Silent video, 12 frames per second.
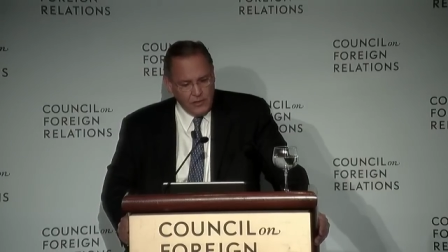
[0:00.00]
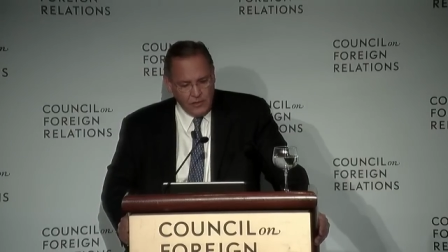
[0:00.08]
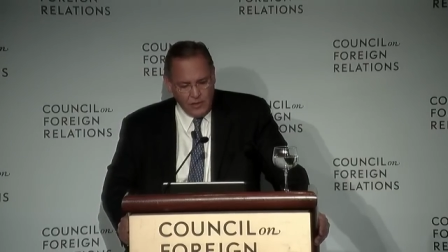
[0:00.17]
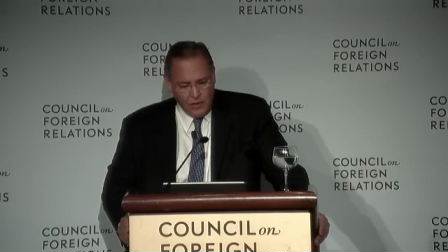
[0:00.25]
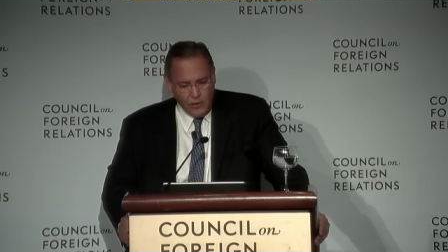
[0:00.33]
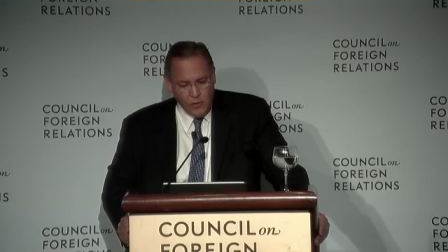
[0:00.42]

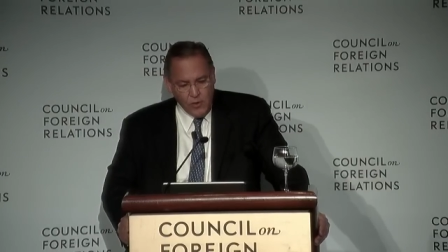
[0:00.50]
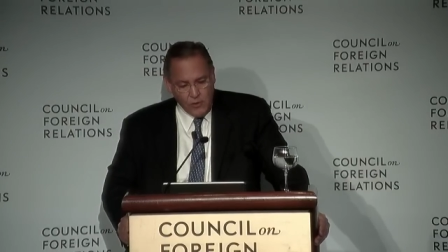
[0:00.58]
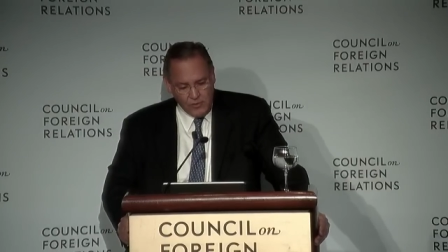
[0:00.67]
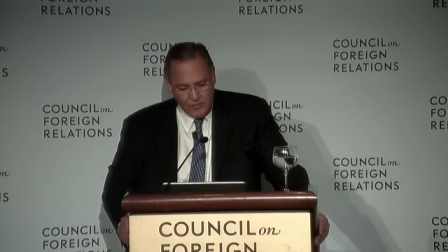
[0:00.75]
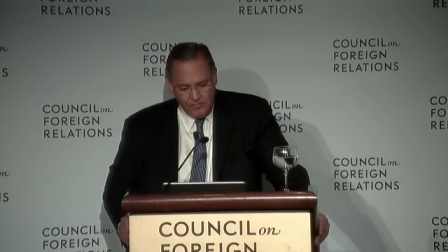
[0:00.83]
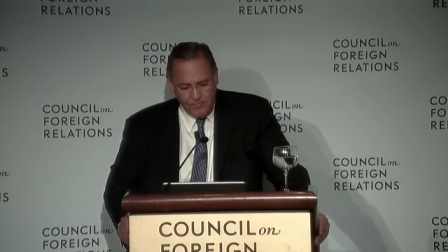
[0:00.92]
A
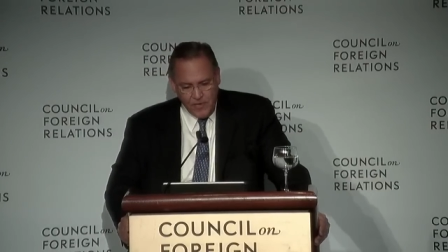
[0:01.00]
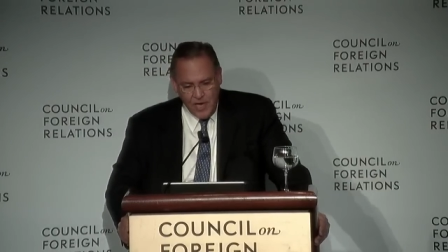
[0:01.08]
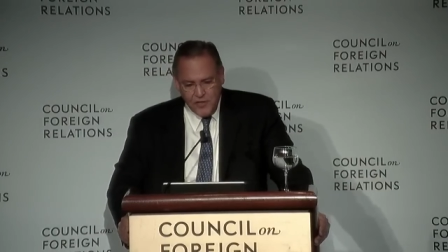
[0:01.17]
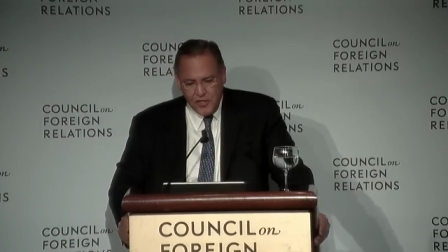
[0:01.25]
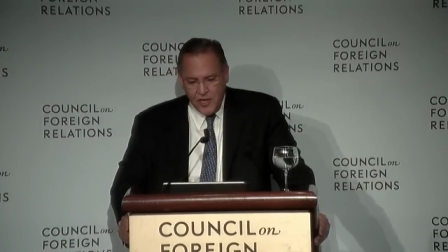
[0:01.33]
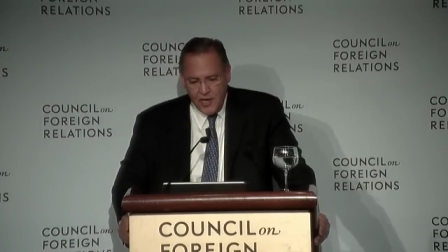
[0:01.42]
quote,
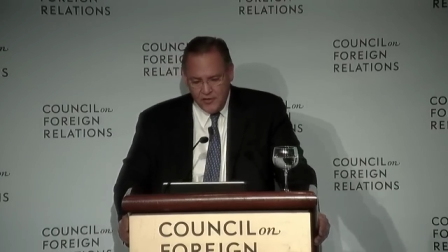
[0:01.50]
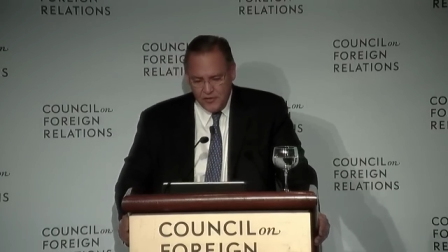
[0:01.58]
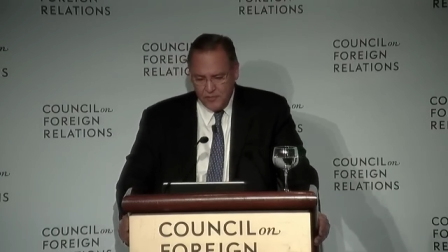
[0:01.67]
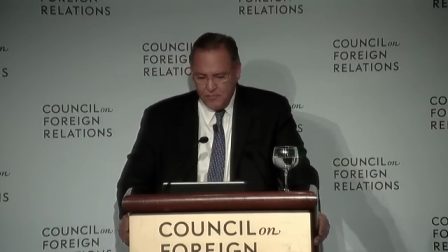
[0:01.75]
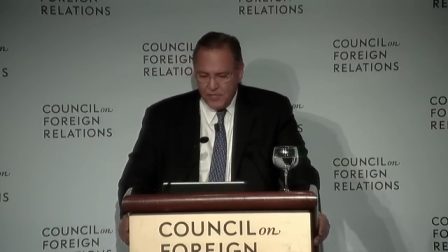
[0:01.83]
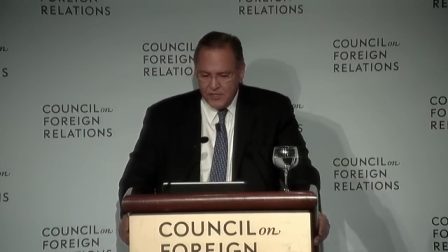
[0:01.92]

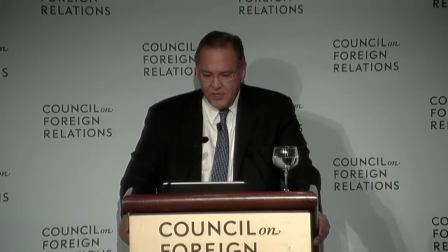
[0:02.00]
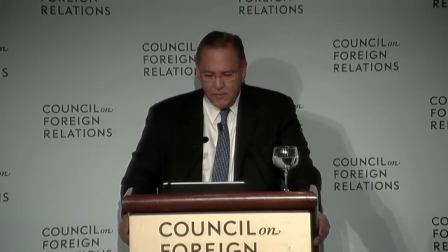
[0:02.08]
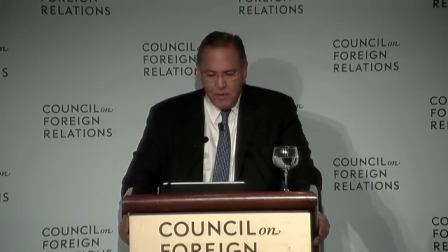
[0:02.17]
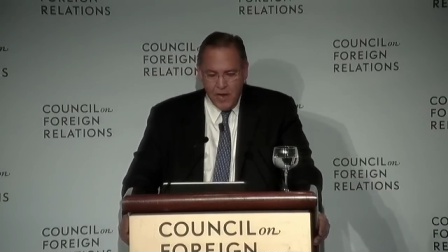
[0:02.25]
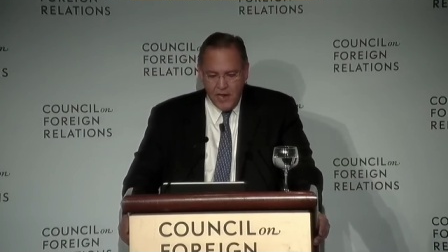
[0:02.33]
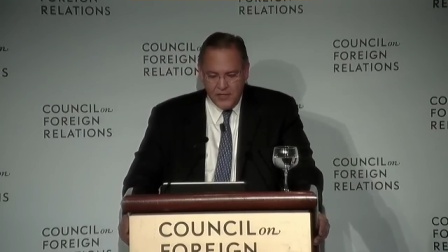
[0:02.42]
"Education is the
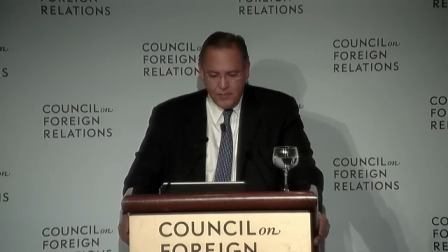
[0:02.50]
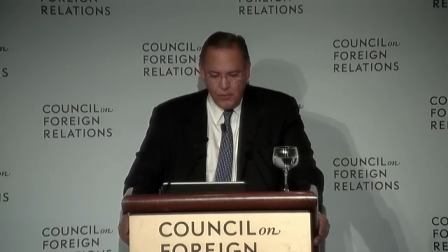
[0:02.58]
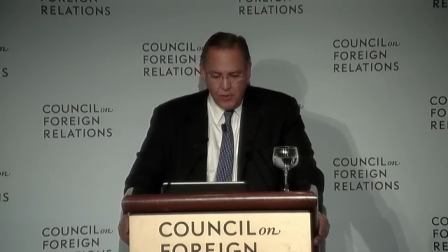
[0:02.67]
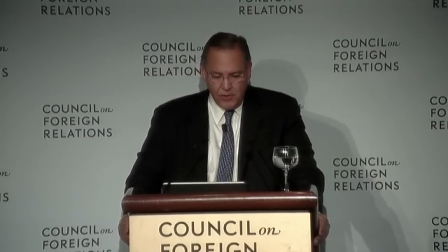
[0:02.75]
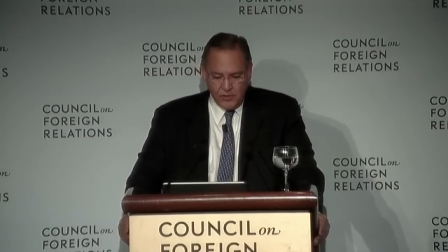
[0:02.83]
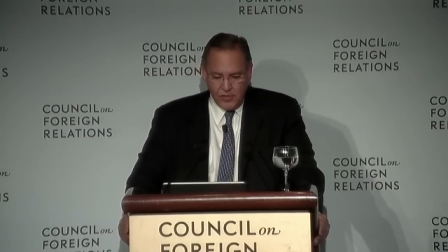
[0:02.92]

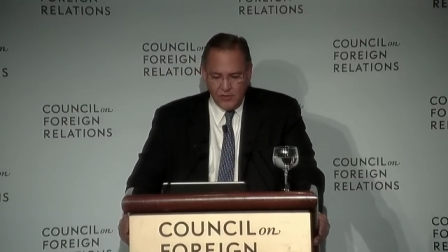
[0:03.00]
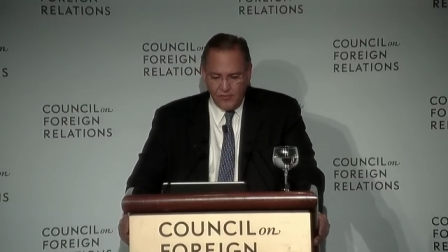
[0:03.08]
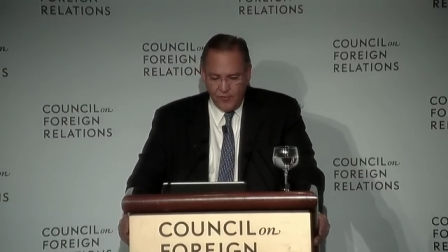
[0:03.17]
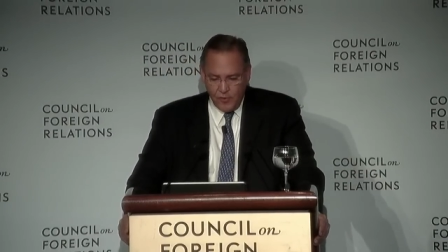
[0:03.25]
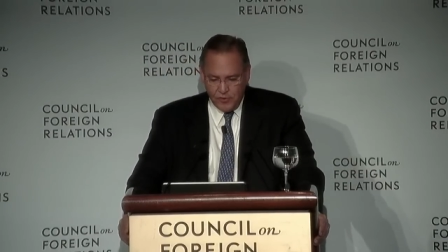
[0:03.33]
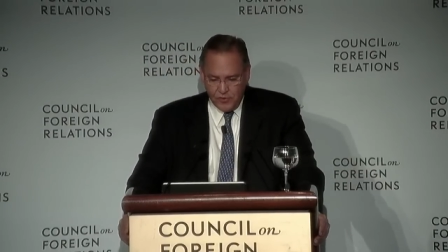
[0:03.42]
passport to the
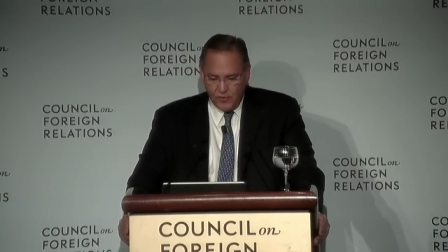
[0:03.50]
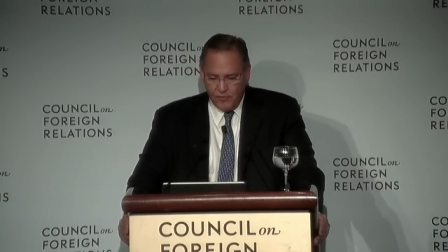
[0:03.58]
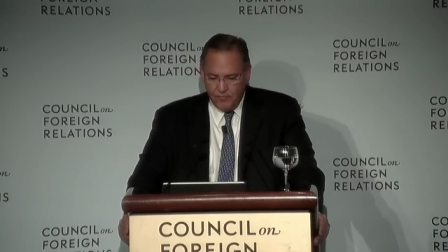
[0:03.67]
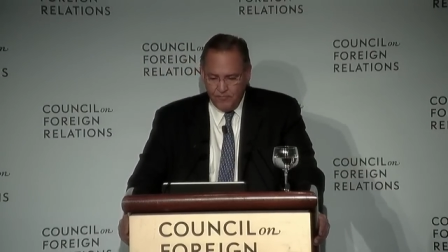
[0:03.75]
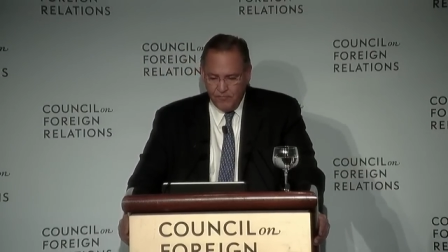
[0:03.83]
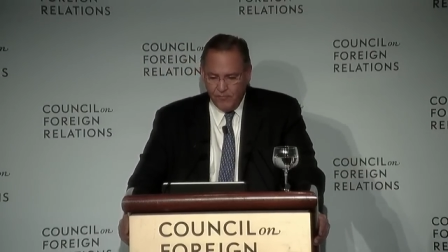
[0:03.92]
future
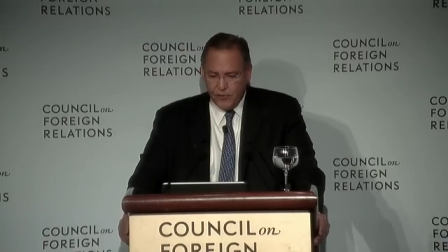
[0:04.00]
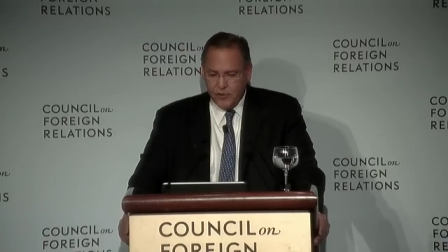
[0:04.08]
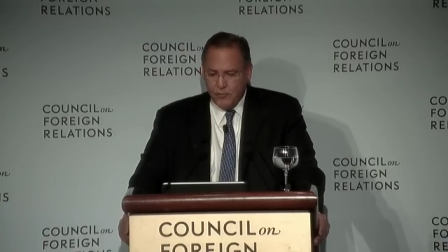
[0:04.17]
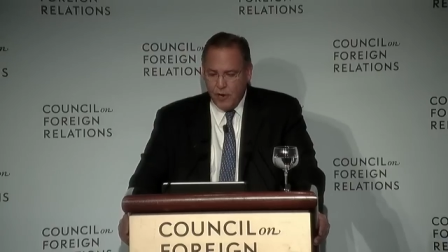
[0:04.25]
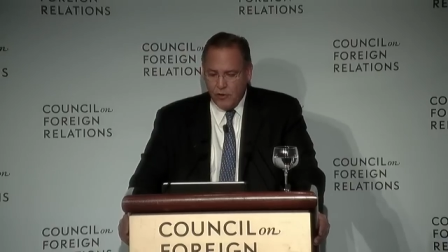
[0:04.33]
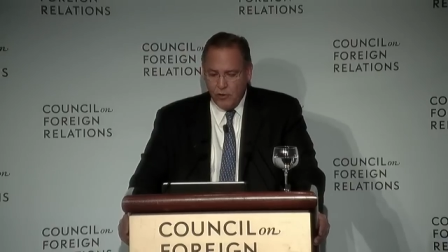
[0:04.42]
for
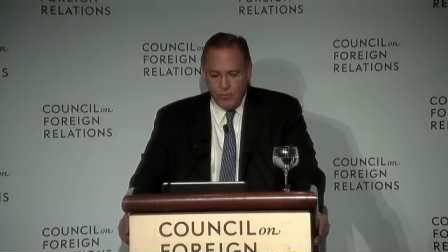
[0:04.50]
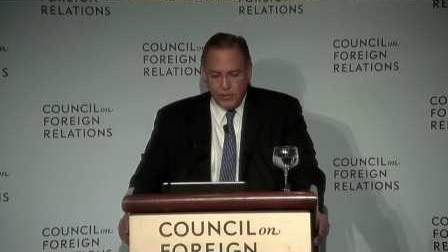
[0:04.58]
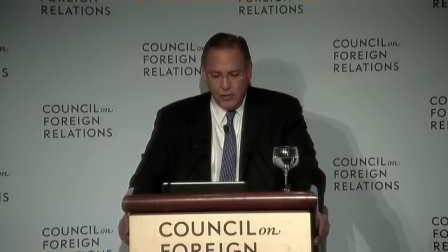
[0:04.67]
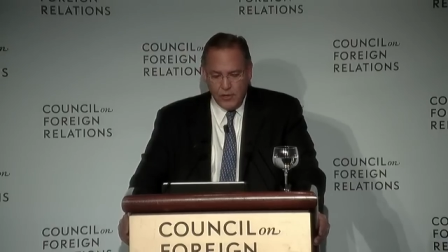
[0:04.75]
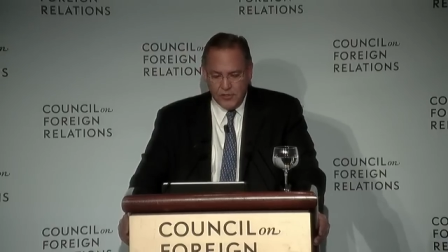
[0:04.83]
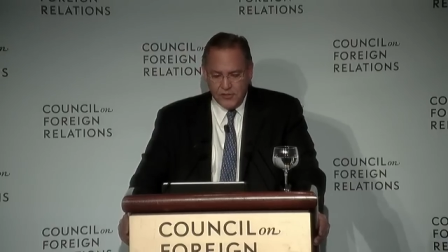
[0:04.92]
tomorrow
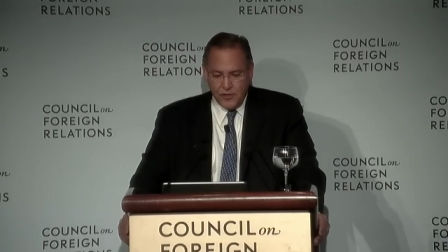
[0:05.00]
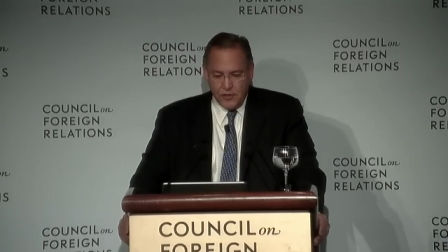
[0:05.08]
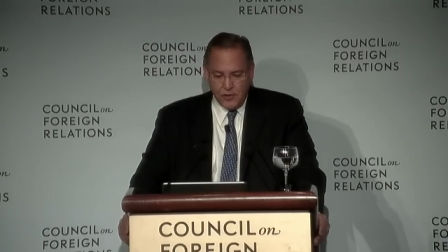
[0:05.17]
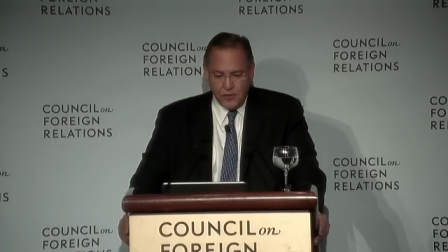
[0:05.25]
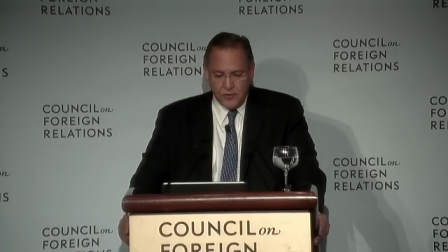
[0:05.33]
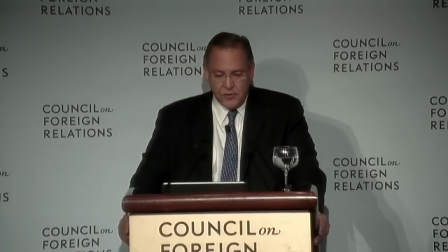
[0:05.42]
belongs to
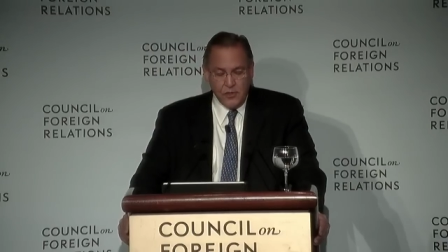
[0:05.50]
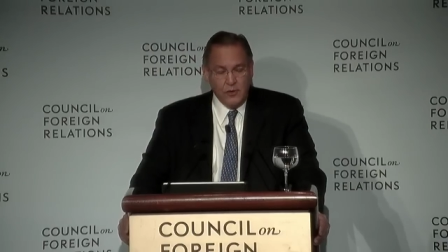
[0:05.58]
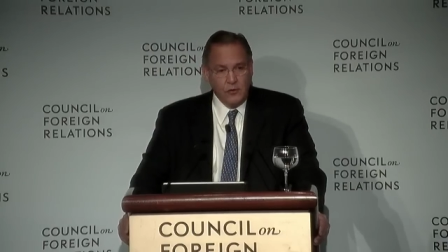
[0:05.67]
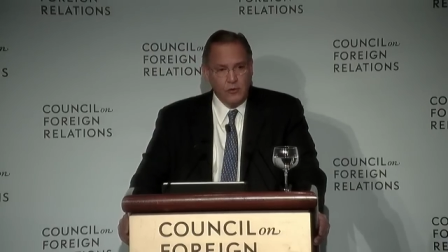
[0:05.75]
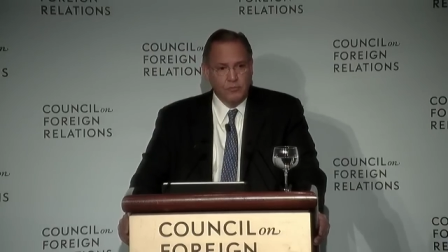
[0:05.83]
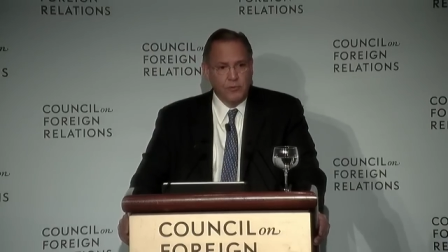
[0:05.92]
those
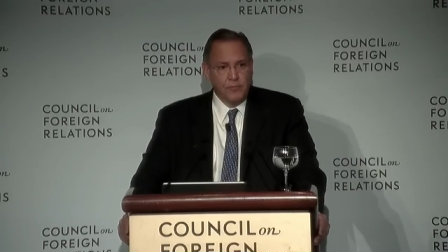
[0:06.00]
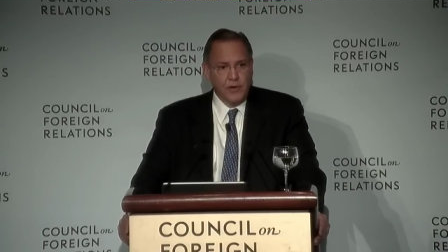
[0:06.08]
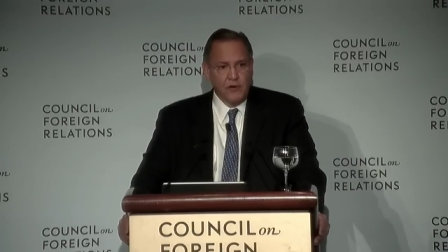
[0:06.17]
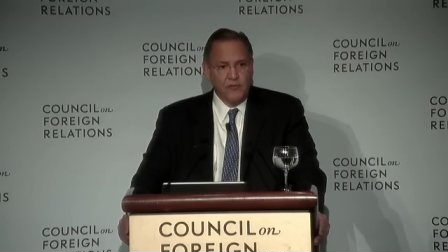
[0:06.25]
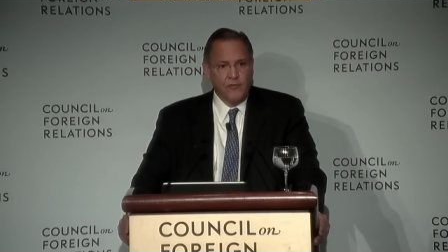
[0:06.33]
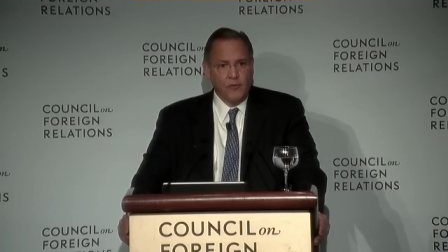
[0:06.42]
who
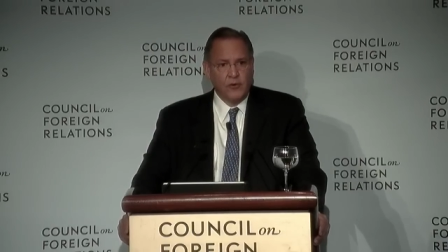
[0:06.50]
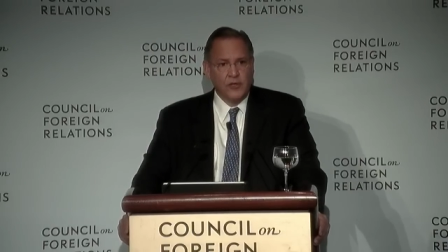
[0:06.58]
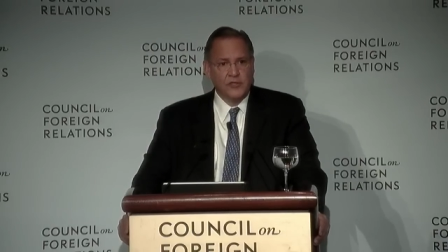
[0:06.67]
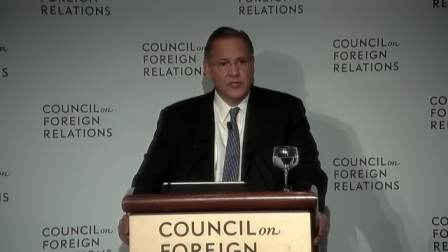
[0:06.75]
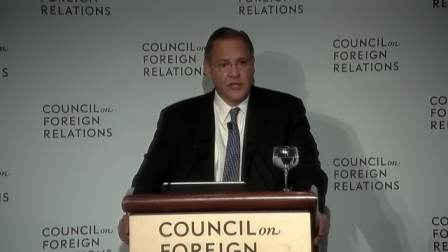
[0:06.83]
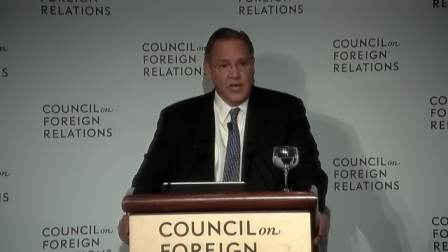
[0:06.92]
prepare for it
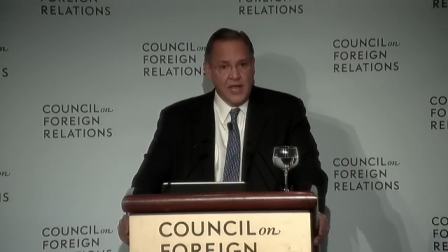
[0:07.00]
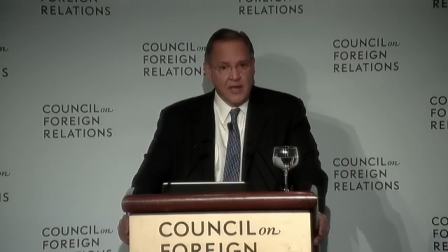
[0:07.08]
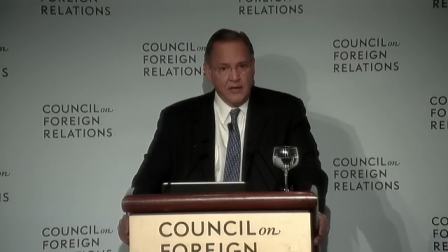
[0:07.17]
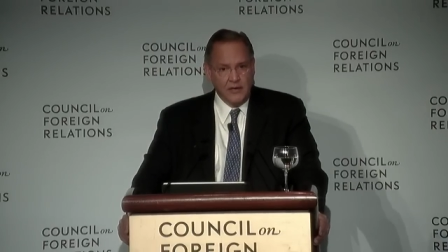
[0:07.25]
today.